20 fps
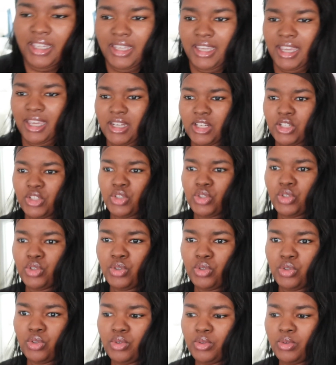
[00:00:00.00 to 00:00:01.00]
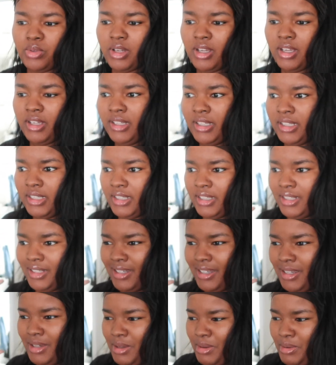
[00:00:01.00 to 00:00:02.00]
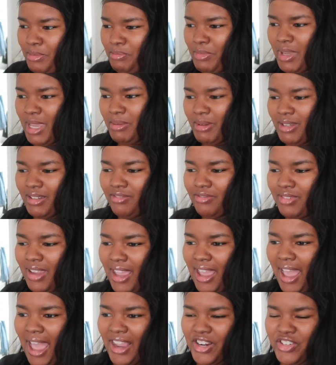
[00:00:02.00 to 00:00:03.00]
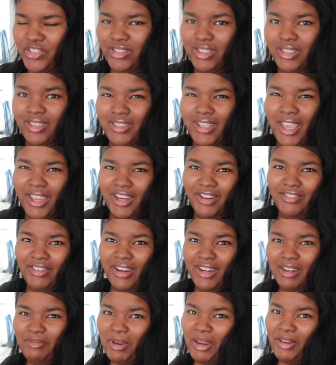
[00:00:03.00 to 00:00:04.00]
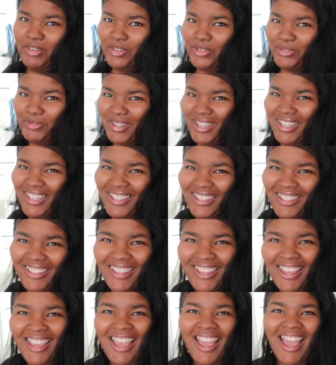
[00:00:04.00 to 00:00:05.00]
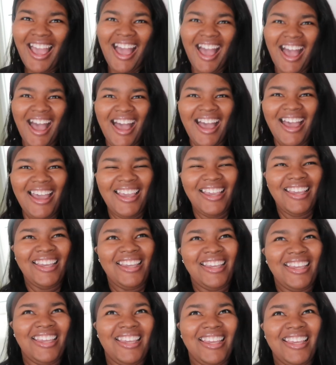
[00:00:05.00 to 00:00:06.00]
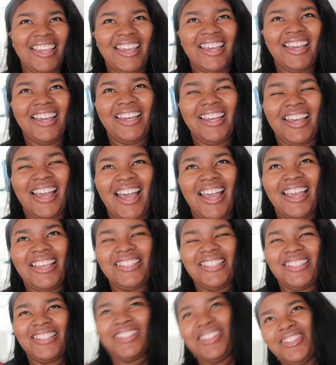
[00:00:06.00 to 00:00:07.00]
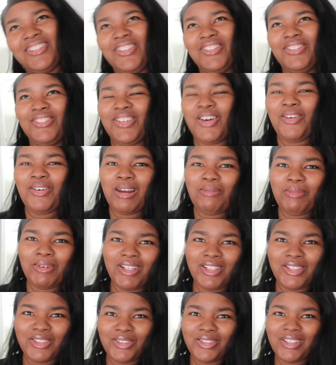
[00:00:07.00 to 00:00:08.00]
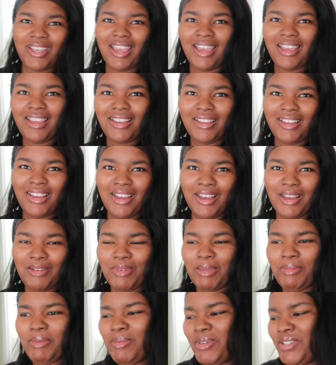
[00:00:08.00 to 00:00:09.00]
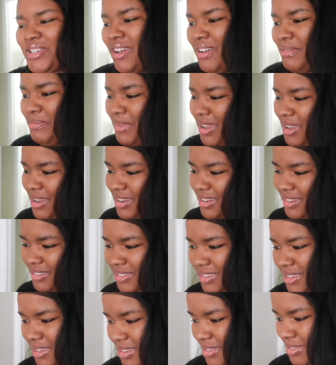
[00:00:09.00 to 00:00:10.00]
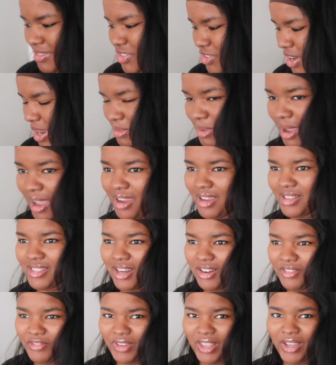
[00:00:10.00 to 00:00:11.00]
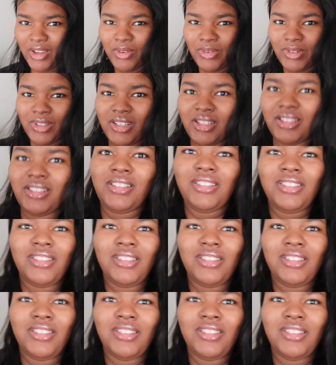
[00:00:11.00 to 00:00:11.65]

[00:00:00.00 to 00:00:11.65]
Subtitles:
get into maybe actually decorating my room. I still don't know what I'm gonna do yet. Let me put you on a tripod because I don't feel like holding this.